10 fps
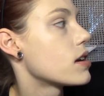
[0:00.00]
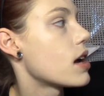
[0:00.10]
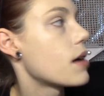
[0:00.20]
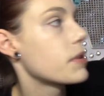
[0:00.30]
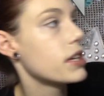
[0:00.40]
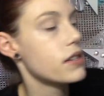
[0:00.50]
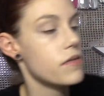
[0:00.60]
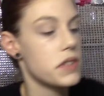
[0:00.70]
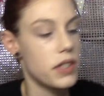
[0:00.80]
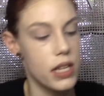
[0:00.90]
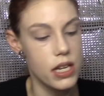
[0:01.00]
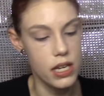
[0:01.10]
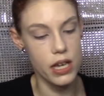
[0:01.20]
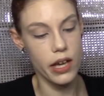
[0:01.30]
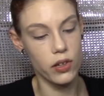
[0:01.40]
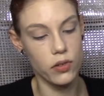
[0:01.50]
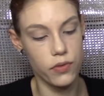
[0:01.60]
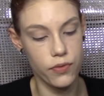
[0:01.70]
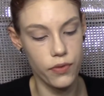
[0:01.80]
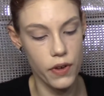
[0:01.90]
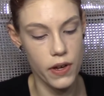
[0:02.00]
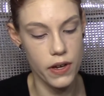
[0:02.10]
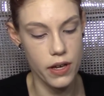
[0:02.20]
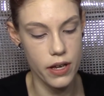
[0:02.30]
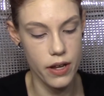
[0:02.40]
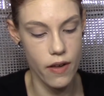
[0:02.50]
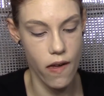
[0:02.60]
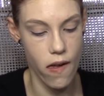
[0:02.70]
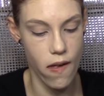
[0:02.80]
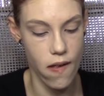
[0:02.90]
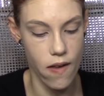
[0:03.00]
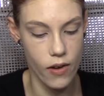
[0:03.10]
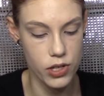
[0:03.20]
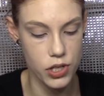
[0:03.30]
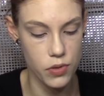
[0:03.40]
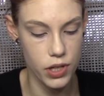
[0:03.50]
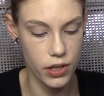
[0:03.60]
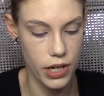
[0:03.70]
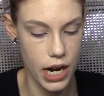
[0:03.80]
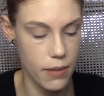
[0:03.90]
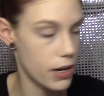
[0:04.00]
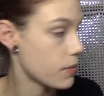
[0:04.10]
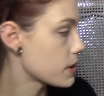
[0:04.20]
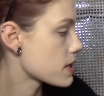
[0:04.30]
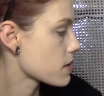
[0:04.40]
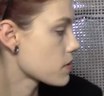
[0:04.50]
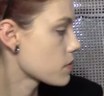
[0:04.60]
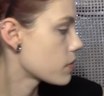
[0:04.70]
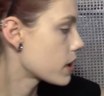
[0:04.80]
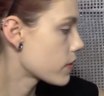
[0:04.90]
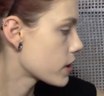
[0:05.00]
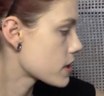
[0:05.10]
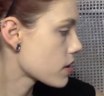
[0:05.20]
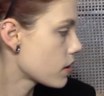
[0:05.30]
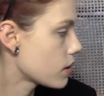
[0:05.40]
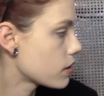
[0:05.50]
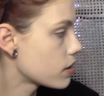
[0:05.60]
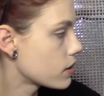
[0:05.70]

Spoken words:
I'm going to use the e.l.f. $2 eyebrow pencil, whatever it's called.